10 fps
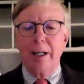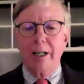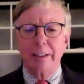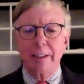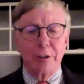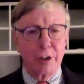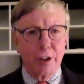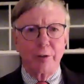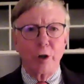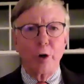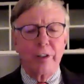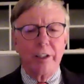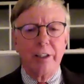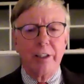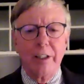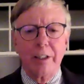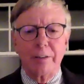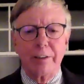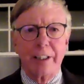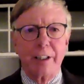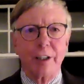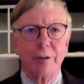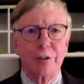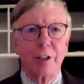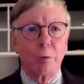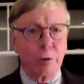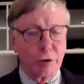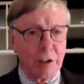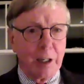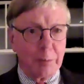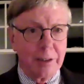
as a result of COVID, really goes to the word trauma.